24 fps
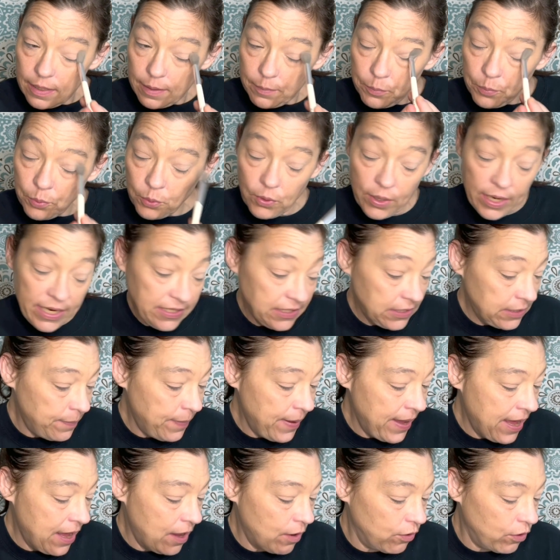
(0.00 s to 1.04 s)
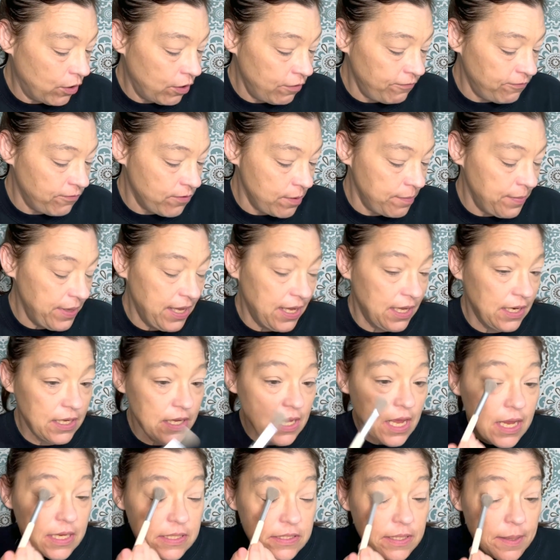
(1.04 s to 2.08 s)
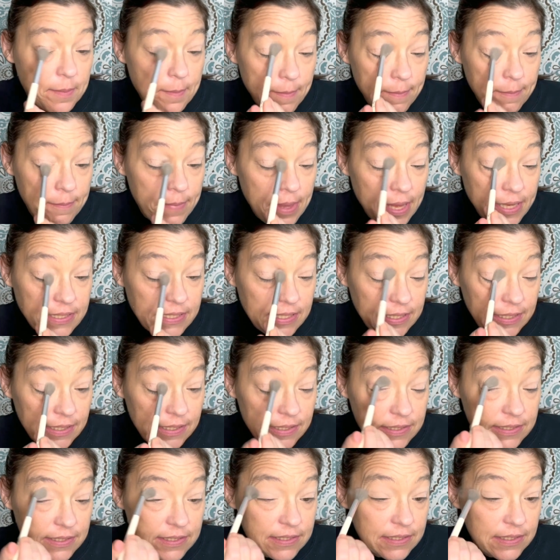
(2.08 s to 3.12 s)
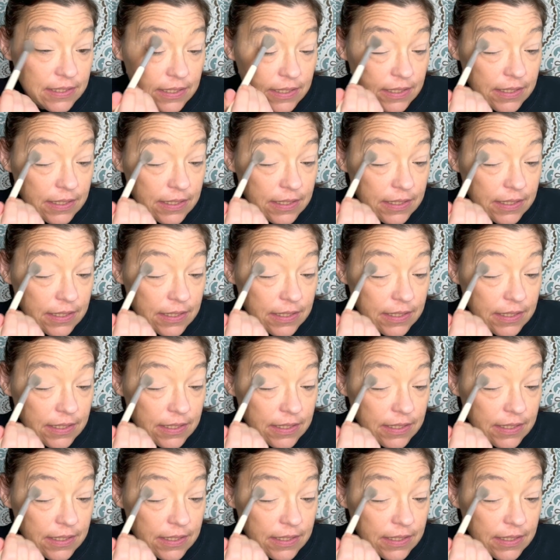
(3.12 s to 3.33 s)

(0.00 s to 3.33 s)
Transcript: pressed powder from It Cosmetics